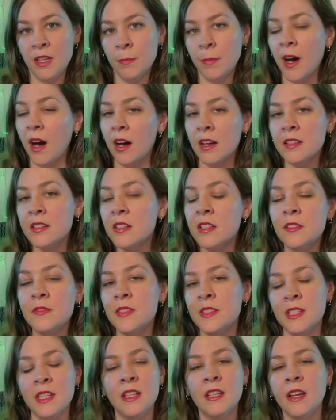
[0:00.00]
a positive
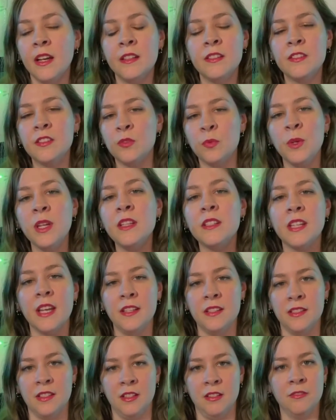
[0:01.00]
scene has
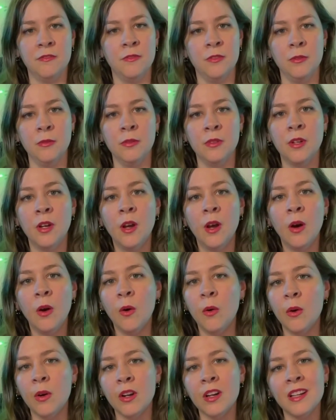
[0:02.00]
sweet-tasting food,
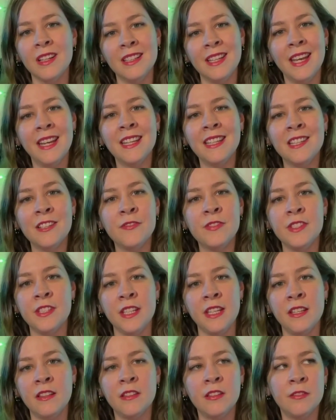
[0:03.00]
or a negative
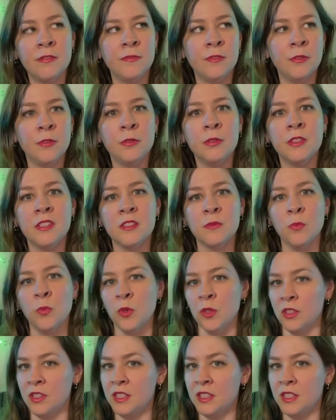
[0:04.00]
scene, the food is more